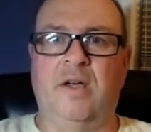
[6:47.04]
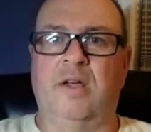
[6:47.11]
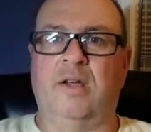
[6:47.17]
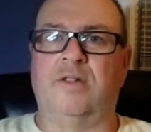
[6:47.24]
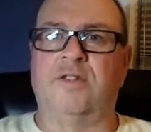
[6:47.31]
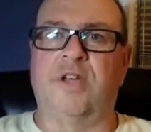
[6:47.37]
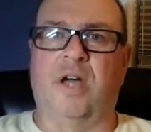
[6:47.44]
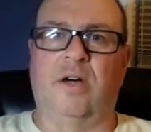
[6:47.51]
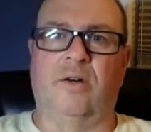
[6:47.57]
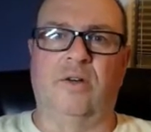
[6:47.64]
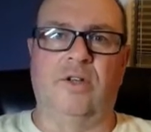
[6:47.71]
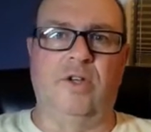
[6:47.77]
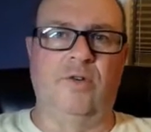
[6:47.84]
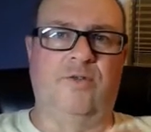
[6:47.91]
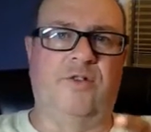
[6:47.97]
So
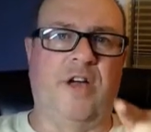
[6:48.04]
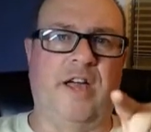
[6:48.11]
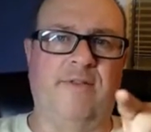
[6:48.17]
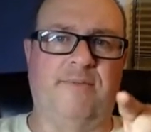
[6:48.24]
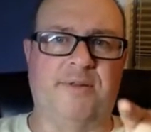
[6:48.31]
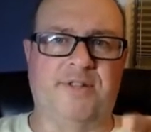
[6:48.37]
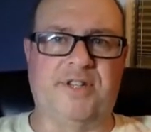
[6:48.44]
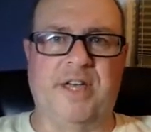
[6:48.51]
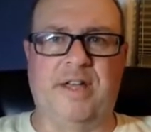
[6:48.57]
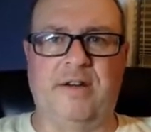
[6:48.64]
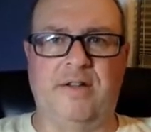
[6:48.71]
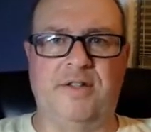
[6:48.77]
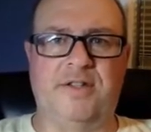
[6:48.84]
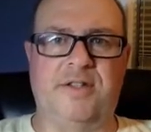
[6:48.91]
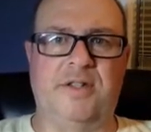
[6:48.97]
you
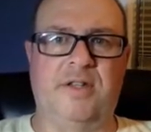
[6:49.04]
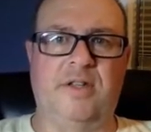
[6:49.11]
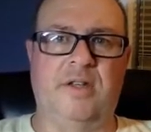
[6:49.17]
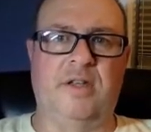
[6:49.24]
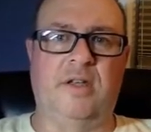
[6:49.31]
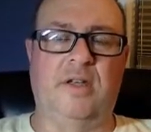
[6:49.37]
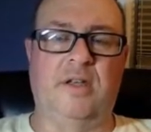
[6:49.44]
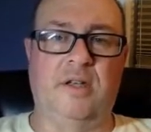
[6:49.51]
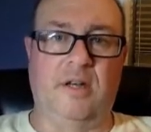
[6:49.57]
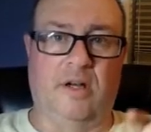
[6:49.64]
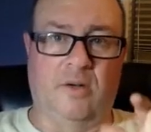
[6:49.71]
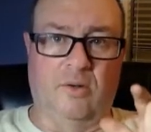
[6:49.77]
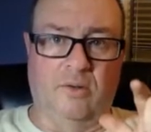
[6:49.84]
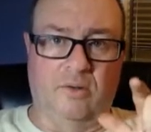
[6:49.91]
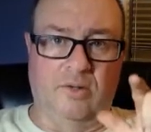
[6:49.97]
5%ers,
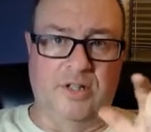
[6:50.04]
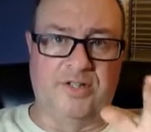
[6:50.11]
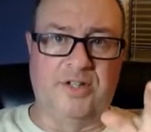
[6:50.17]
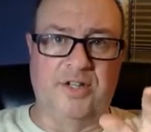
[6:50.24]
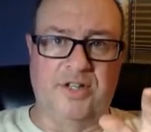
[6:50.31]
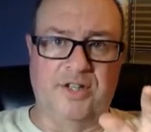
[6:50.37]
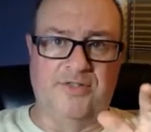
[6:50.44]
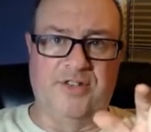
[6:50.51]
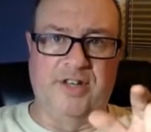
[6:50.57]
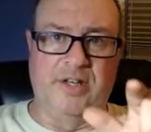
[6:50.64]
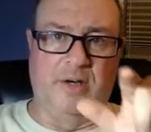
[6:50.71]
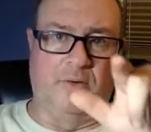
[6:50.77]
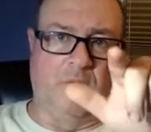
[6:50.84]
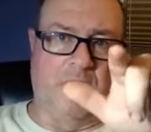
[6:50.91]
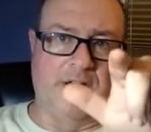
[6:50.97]
listen to this
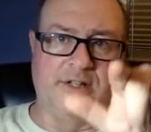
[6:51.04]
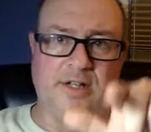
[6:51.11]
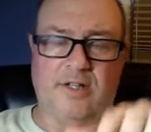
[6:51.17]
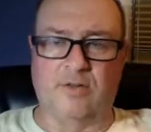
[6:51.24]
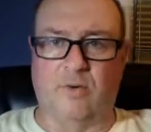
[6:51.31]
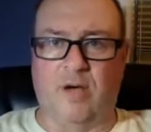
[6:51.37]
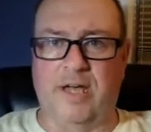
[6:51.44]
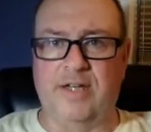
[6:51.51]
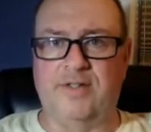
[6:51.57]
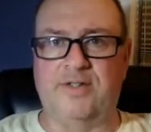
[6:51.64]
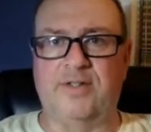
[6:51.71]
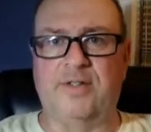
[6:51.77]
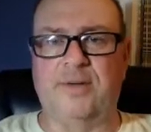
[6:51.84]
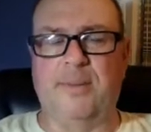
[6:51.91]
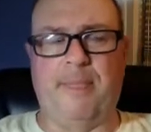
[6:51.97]
video, watch it
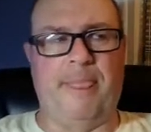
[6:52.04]
twice.